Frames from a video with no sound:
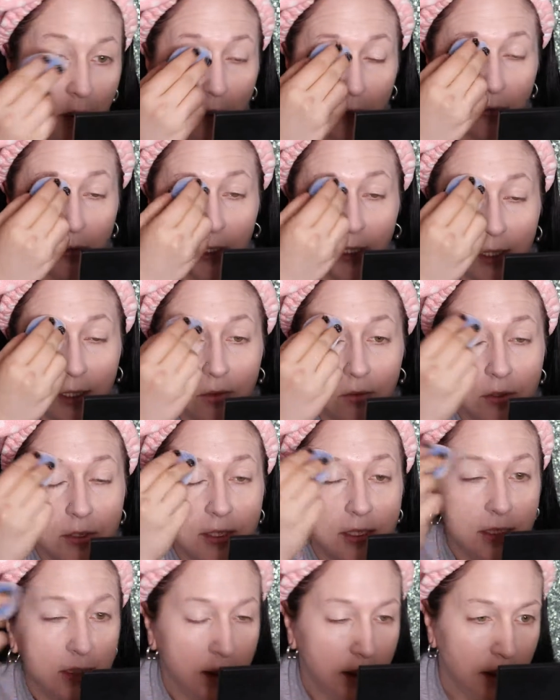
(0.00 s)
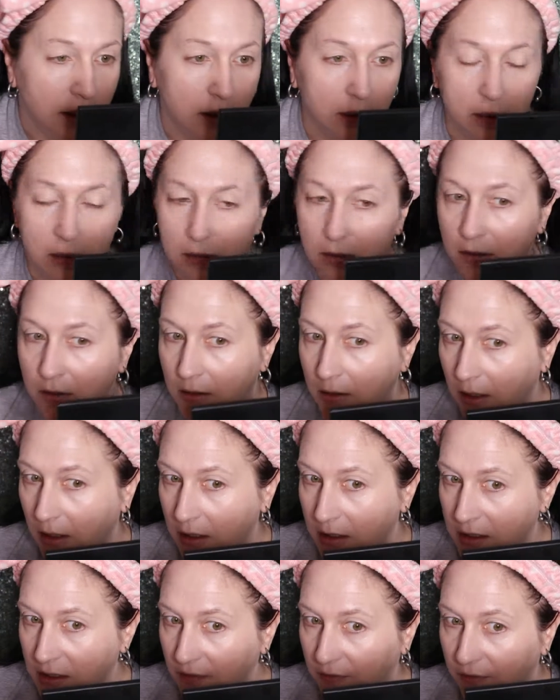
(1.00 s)
I really don't see
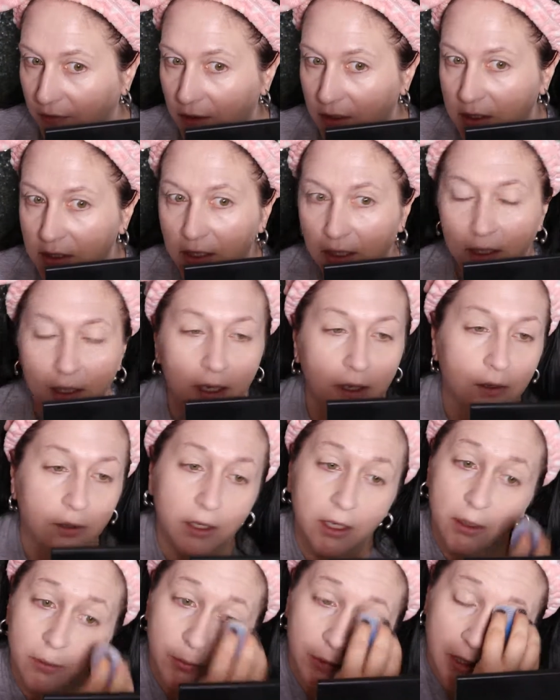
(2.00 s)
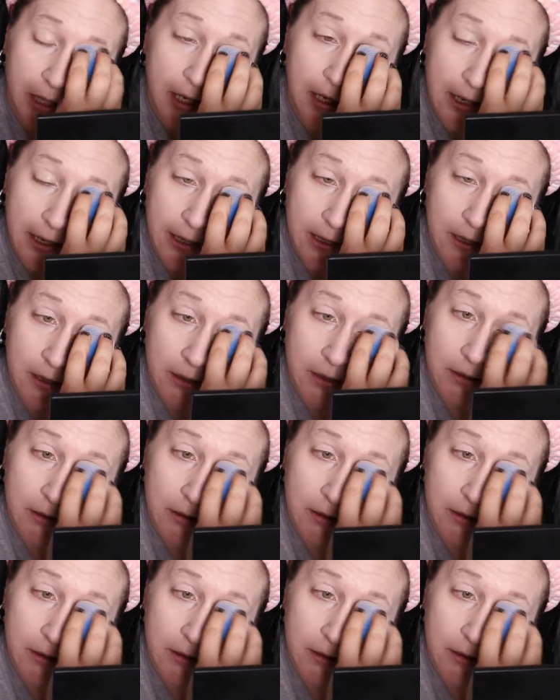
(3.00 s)
a difference on how they apply,